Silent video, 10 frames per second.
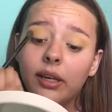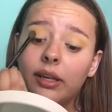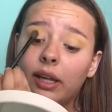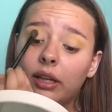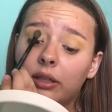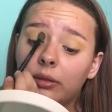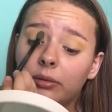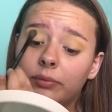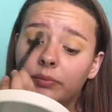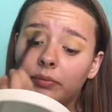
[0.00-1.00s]

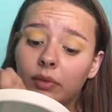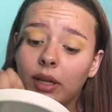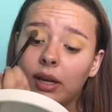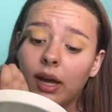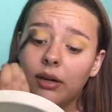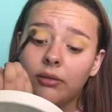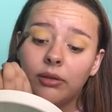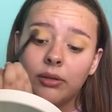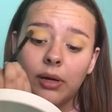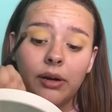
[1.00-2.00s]
yellow, and I don't
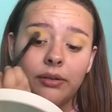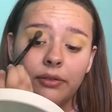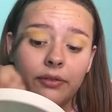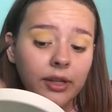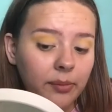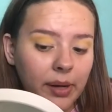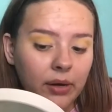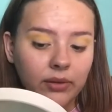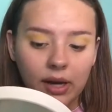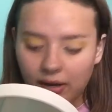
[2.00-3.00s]
know how to feel about
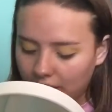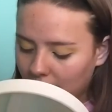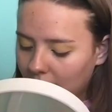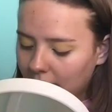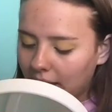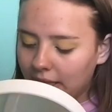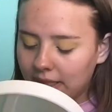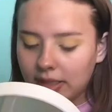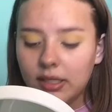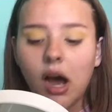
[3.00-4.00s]
that. And
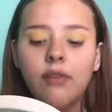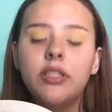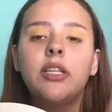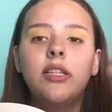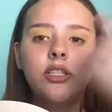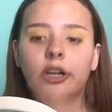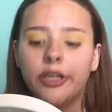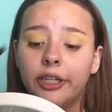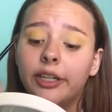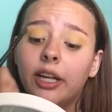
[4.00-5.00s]
it's obviously the
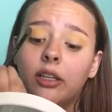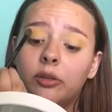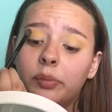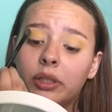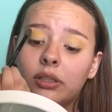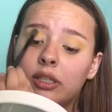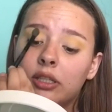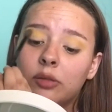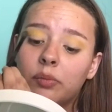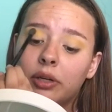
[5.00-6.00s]
darker yellow because I
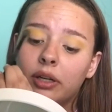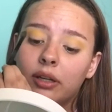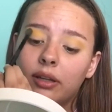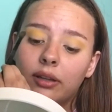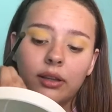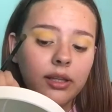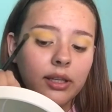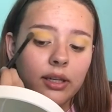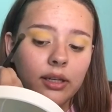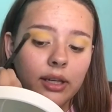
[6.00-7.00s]
just put
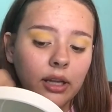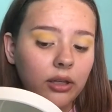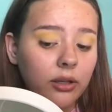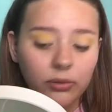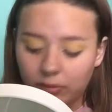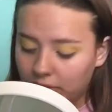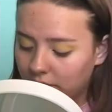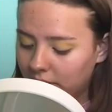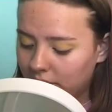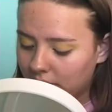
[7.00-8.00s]
the yellow
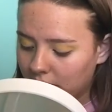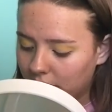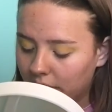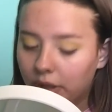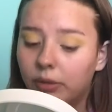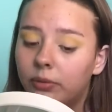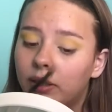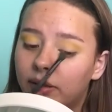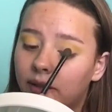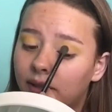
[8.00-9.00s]

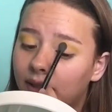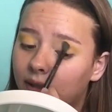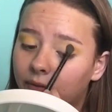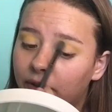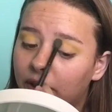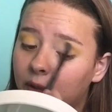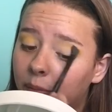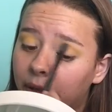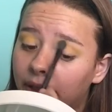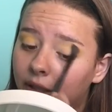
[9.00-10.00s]
alone, the very
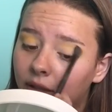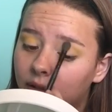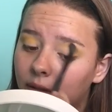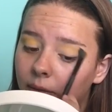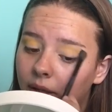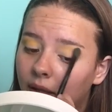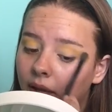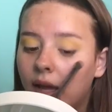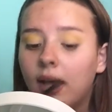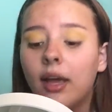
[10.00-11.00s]
bright yellow.
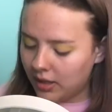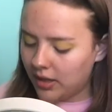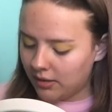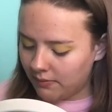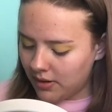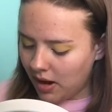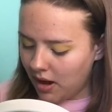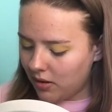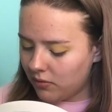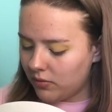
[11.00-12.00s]
I am
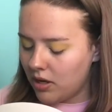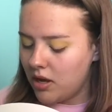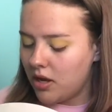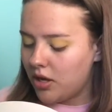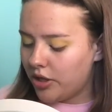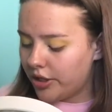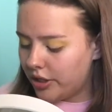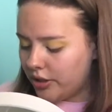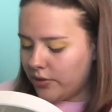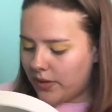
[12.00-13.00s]
now
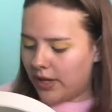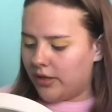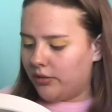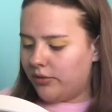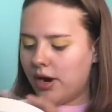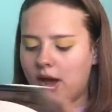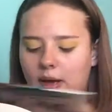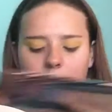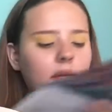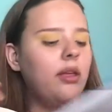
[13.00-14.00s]
gonna go ahead and
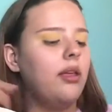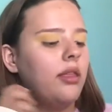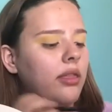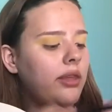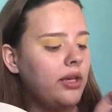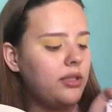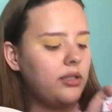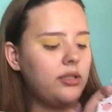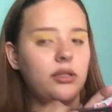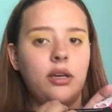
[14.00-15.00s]
grab
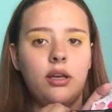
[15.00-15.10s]
this